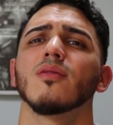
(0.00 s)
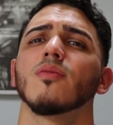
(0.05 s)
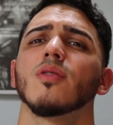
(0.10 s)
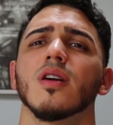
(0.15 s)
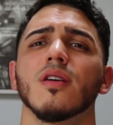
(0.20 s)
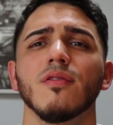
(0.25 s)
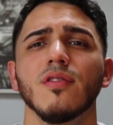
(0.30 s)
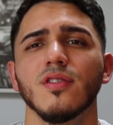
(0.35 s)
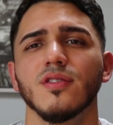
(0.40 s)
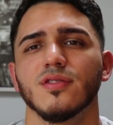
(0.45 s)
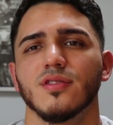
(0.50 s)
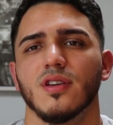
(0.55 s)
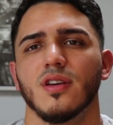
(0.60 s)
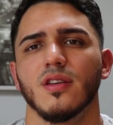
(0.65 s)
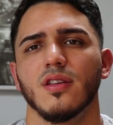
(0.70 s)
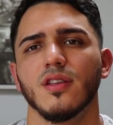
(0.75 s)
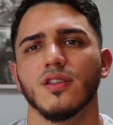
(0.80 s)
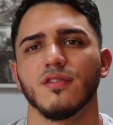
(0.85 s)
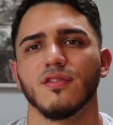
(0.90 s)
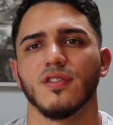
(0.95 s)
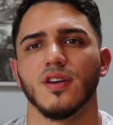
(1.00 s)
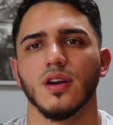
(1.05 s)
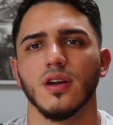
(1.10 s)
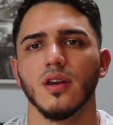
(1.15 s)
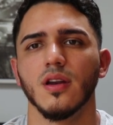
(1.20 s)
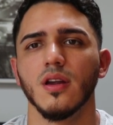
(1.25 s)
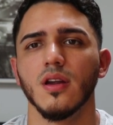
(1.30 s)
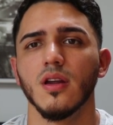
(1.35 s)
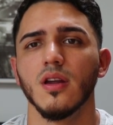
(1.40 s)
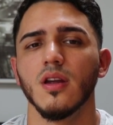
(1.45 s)
whatever you say that's
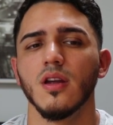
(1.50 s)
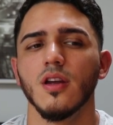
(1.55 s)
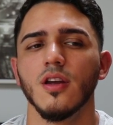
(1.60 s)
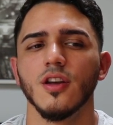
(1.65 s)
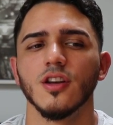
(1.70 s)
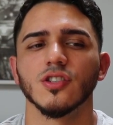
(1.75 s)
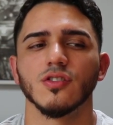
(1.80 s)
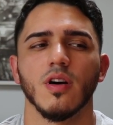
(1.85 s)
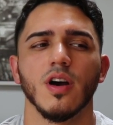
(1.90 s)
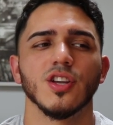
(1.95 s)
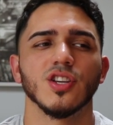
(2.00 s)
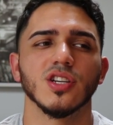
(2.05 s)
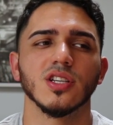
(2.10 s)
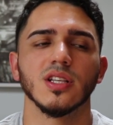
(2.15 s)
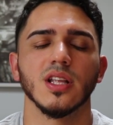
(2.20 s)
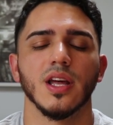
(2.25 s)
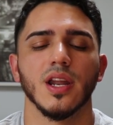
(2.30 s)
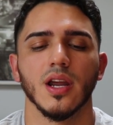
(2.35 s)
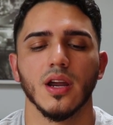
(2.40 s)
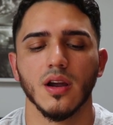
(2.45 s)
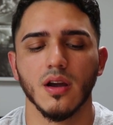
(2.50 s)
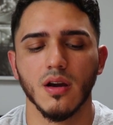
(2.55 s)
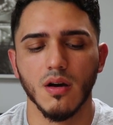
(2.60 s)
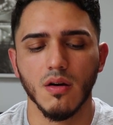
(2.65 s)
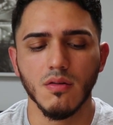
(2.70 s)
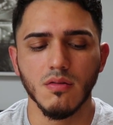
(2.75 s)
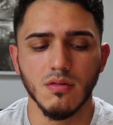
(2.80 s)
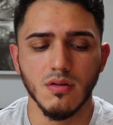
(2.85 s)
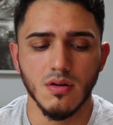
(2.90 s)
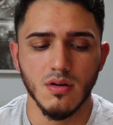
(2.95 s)
fine so i just let it
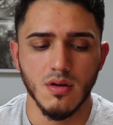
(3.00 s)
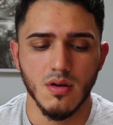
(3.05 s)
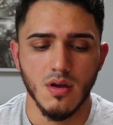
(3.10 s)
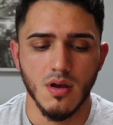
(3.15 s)
go